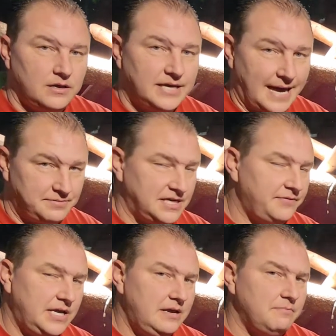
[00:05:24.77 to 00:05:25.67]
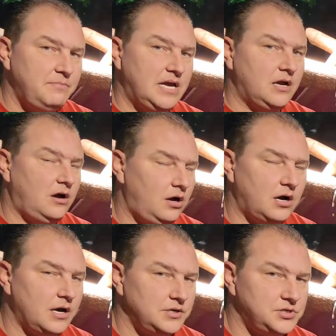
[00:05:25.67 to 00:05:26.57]
captivity
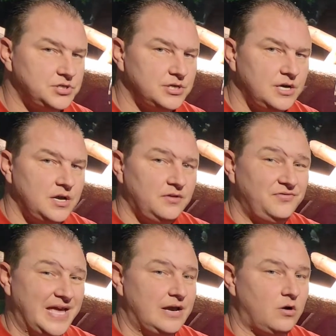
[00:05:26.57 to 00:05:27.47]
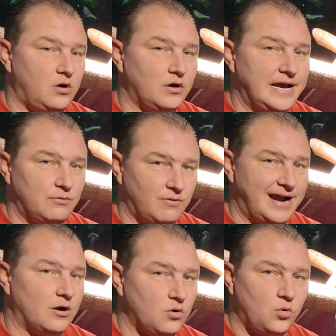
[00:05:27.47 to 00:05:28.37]
because they are a
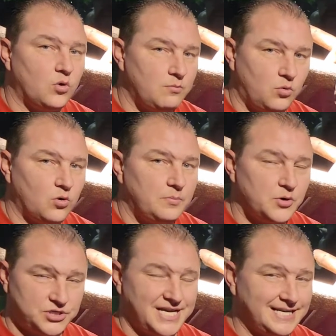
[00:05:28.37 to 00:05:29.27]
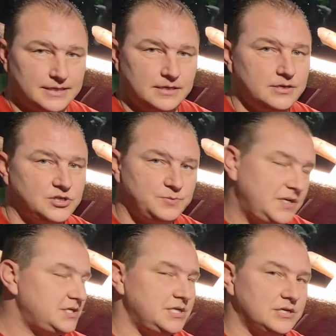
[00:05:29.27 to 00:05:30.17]
rare or more protected
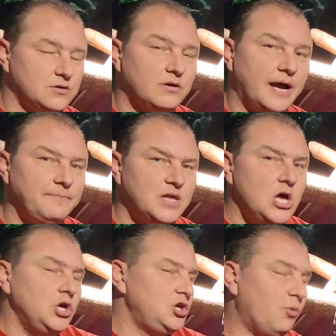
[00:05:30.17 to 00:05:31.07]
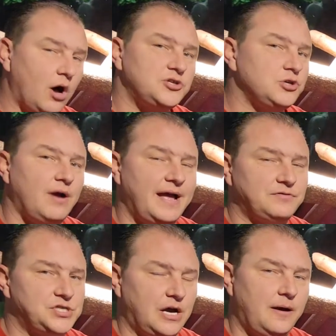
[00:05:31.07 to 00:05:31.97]
species, okay? You also
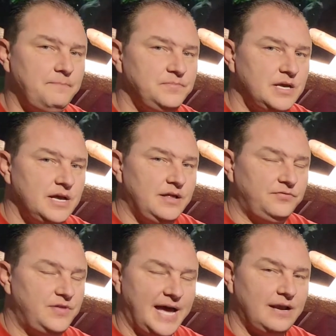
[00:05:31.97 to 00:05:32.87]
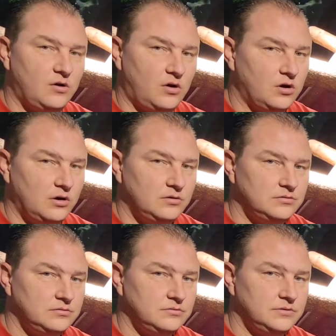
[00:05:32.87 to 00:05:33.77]
have some that are
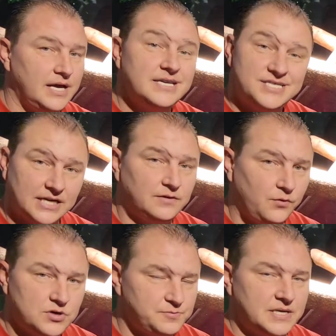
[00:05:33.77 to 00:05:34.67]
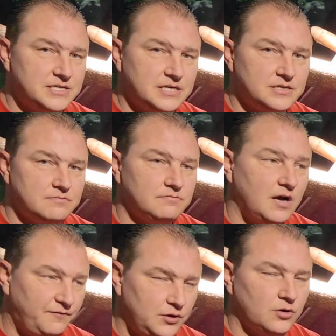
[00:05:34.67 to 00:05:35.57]
insectivore species,
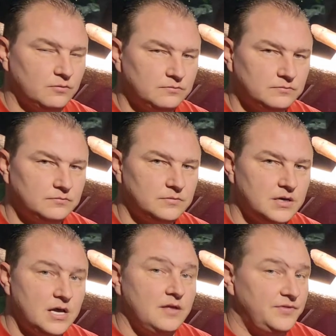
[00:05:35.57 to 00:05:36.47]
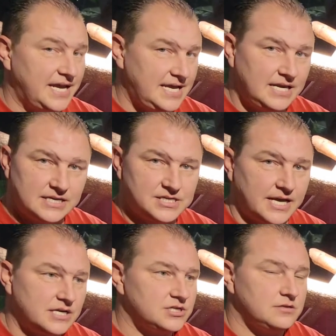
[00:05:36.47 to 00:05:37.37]
a few. They eat
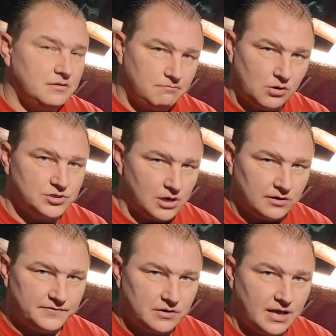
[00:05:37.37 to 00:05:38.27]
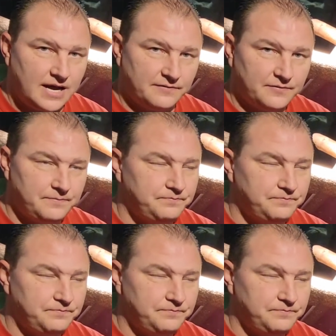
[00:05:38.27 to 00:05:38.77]
insects most all of their life.